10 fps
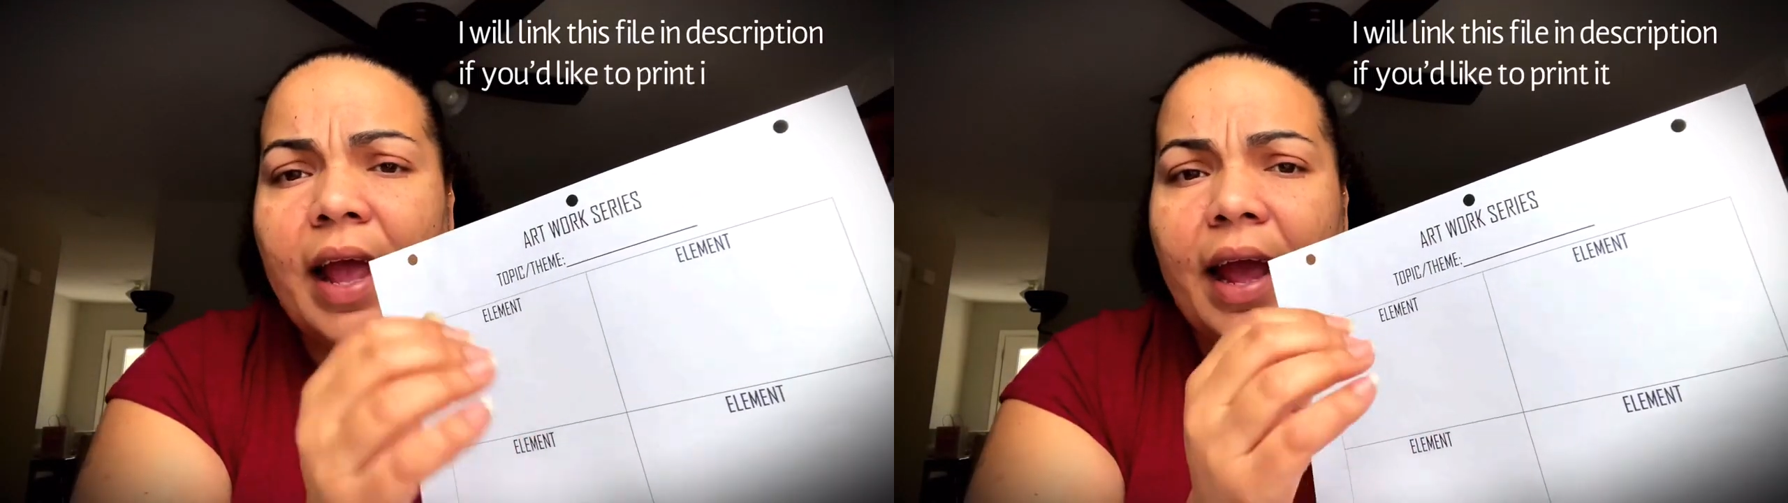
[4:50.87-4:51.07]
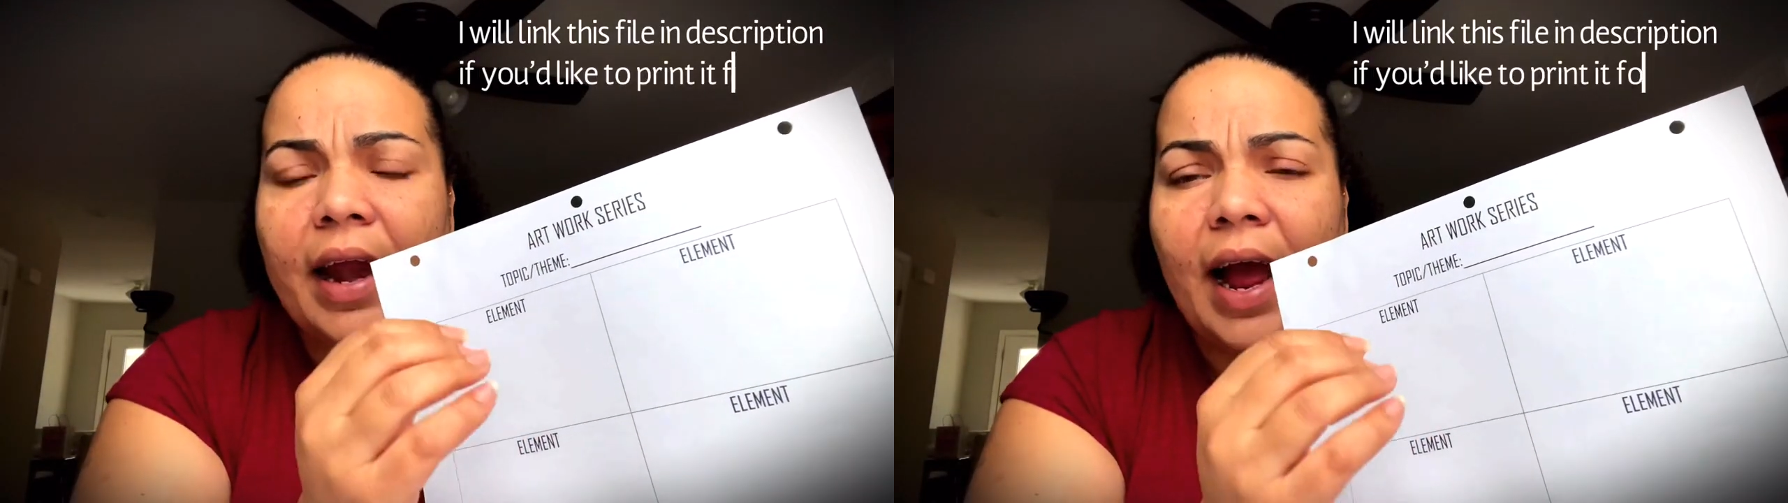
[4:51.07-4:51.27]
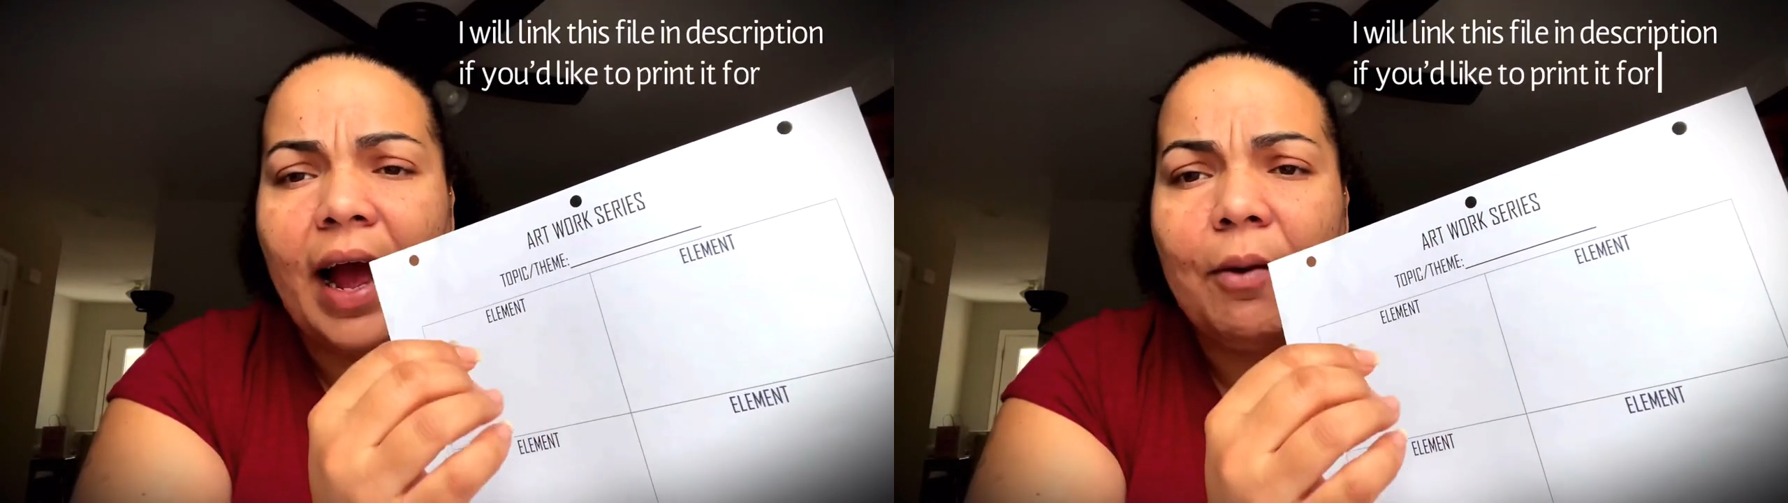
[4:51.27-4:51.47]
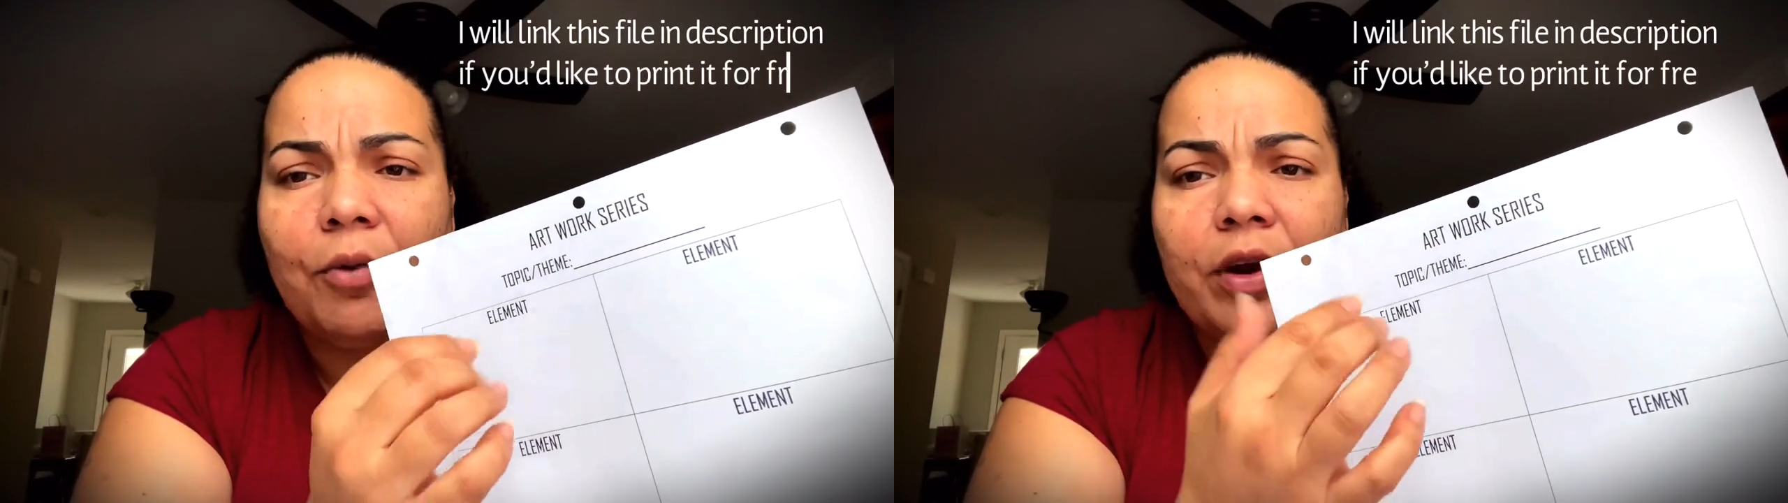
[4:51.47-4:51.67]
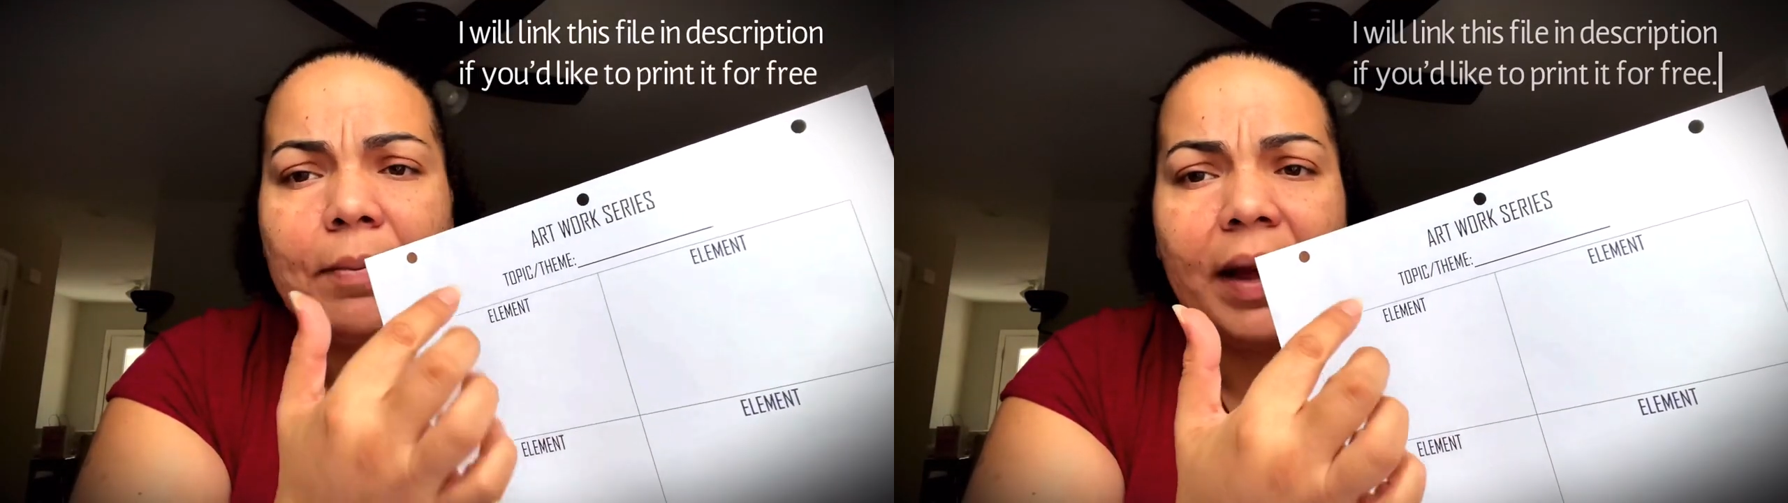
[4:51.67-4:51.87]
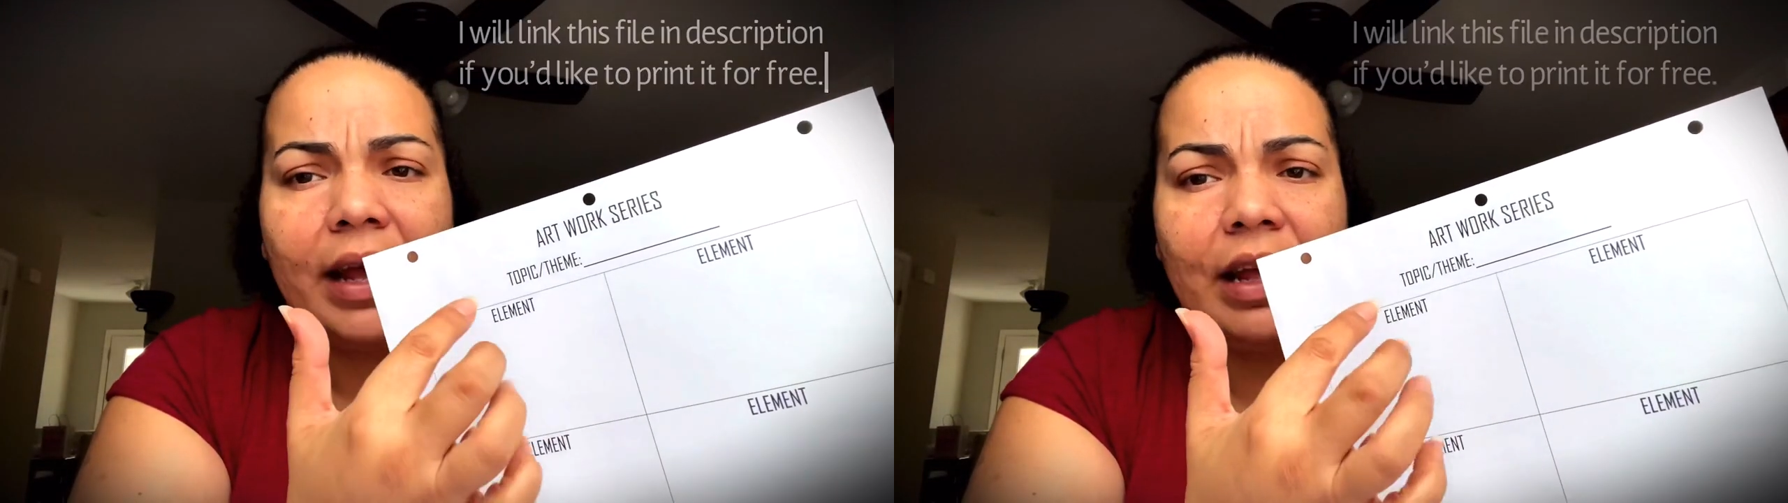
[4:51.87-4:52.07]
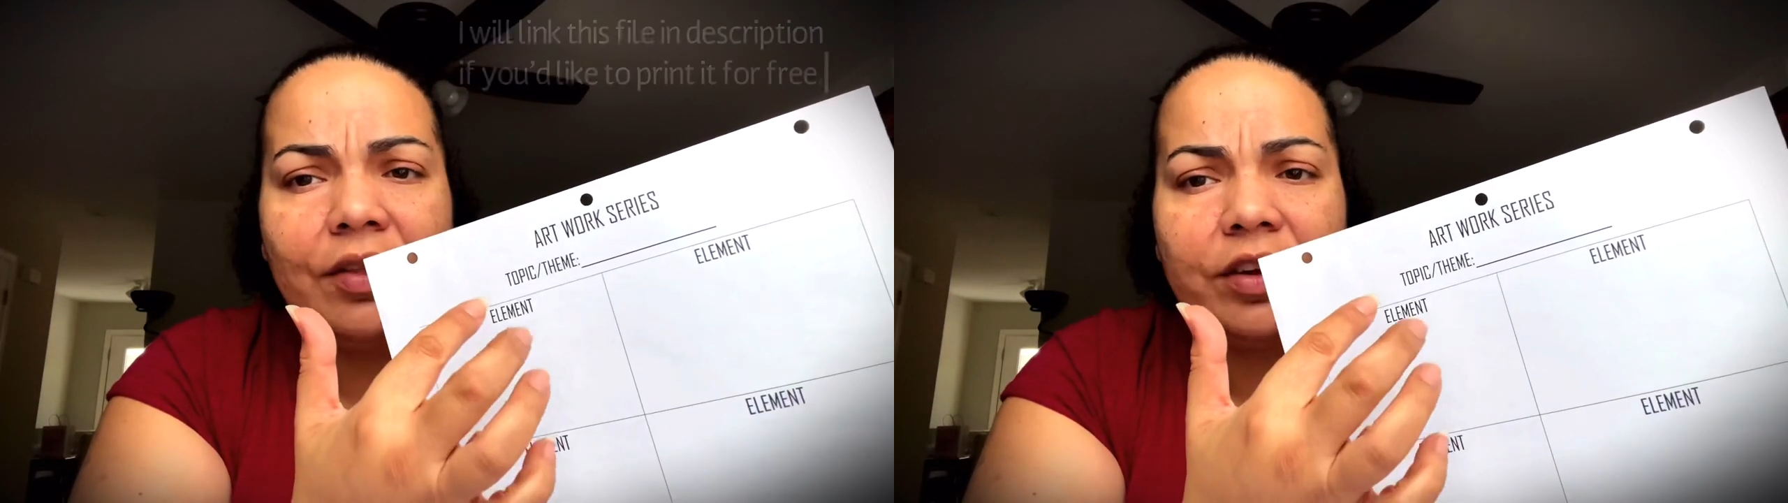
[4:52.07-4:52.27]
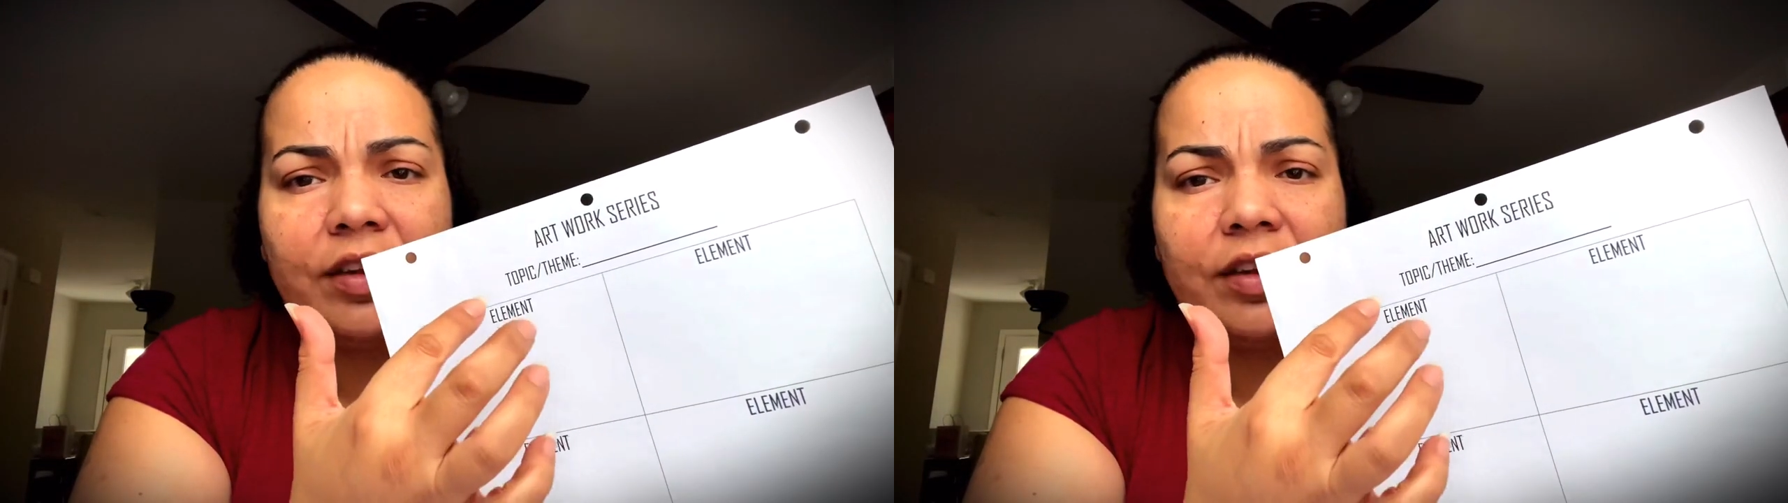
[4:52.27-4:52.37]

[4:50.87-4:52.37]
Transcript: and I worked by either